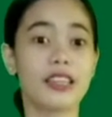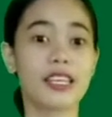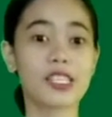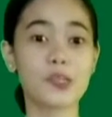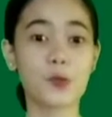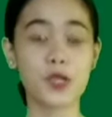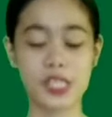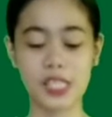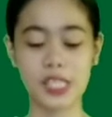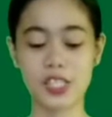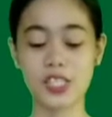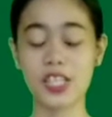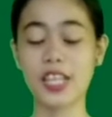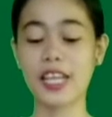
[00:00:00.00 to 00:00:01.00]
let's
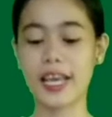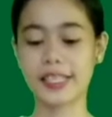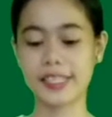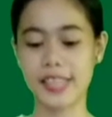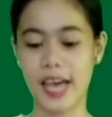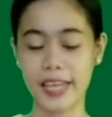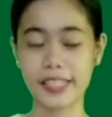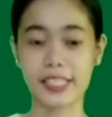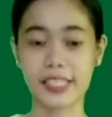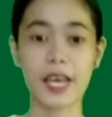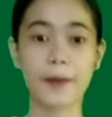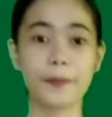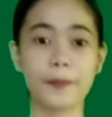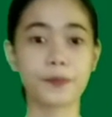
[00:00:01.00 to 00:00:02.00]
proceed to the next
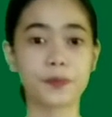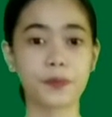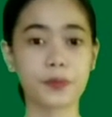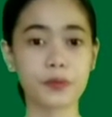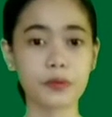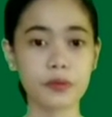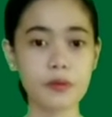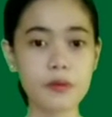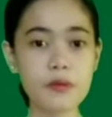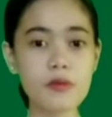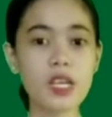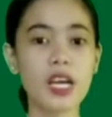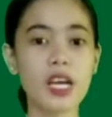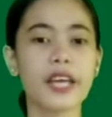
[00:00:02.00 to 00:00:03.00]
item.
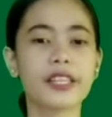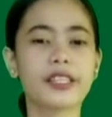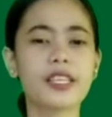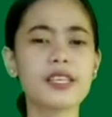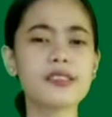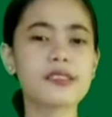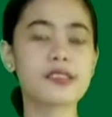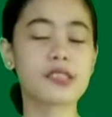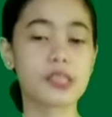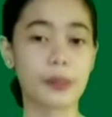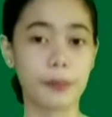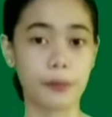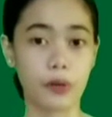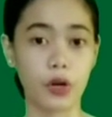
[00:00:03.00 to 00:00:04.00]
This
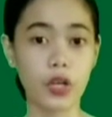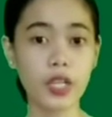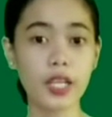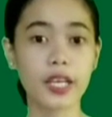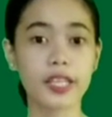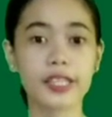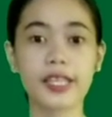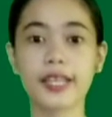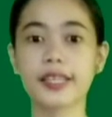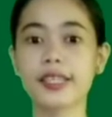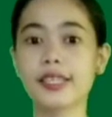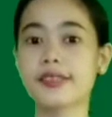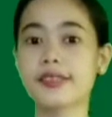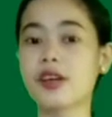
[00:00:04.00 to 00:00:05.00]
symbol
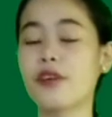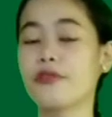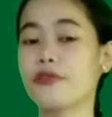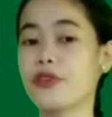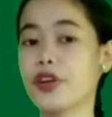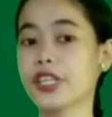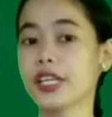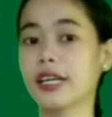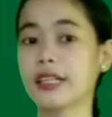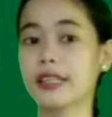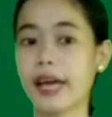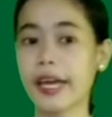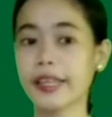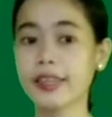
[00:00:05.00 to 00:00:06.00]
that is a
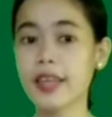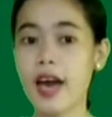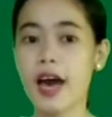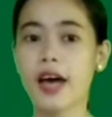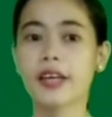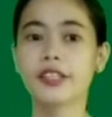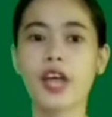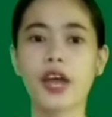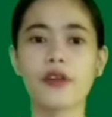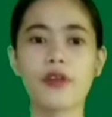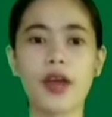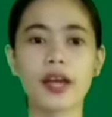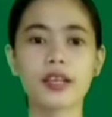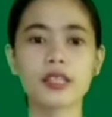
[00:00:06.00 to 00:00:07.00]
vertical line
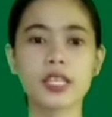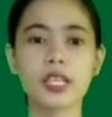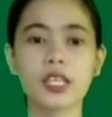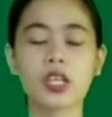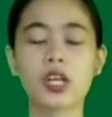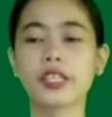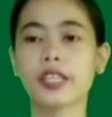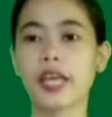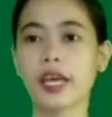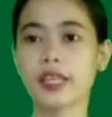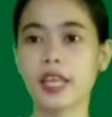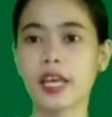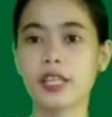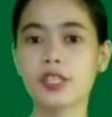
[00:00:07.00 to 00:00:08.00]
directly
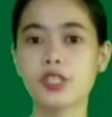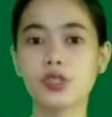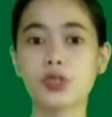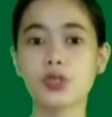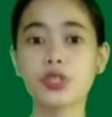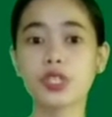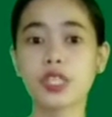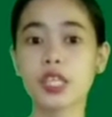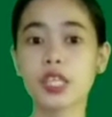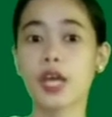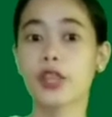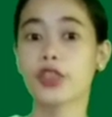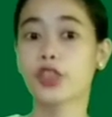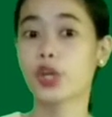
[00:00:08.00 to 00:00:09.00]
connected to
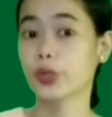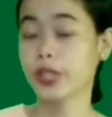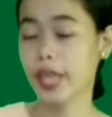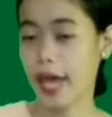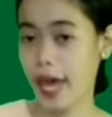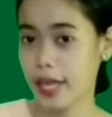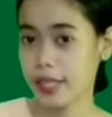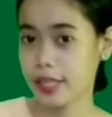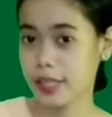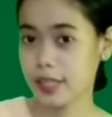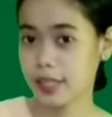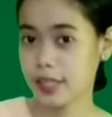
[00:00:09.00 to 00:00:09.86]
the note head.